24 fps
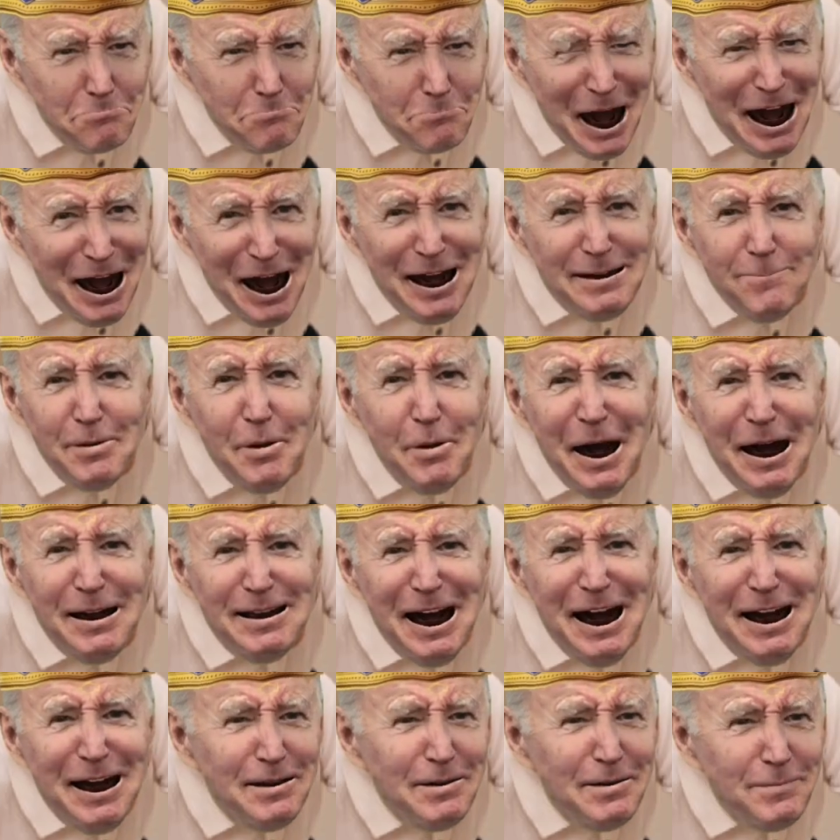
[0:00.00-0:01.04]
I have no
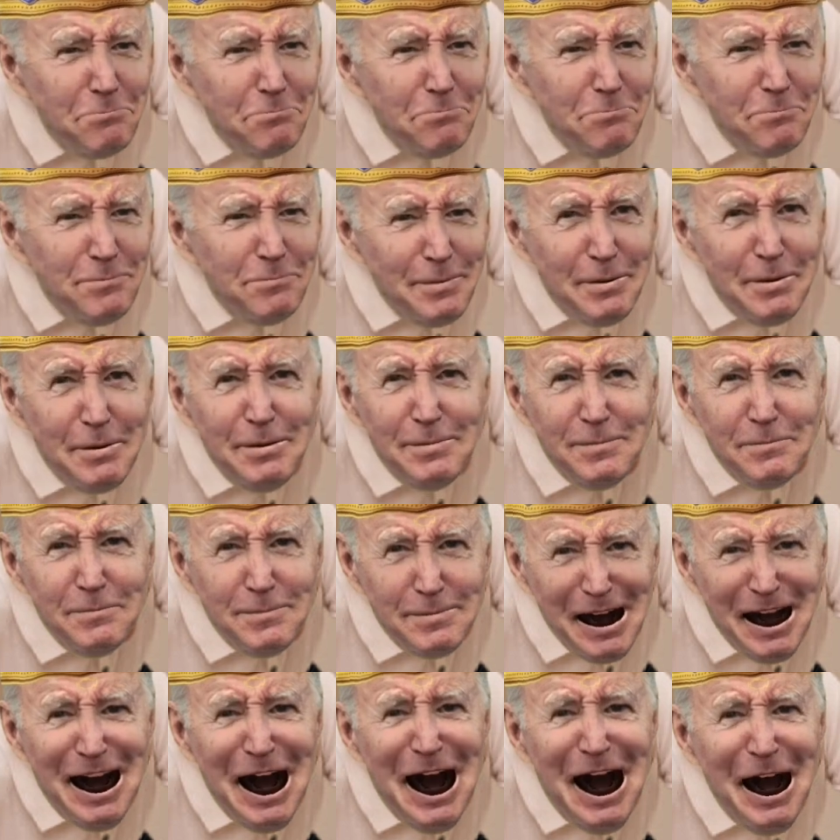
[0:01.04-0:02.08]
idea. Did
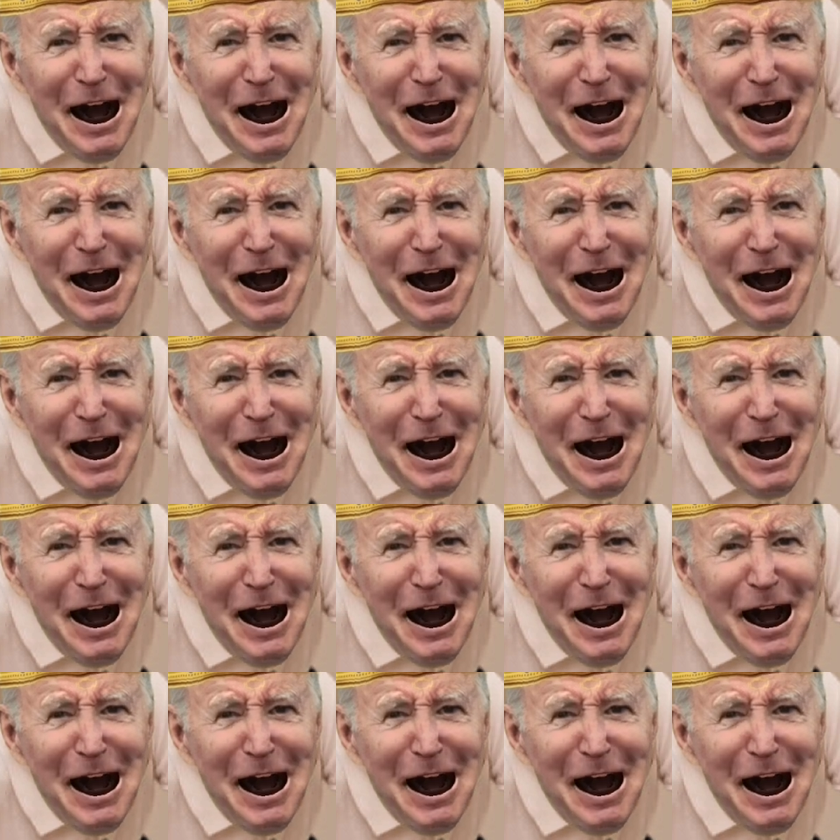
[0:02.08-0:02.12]
I?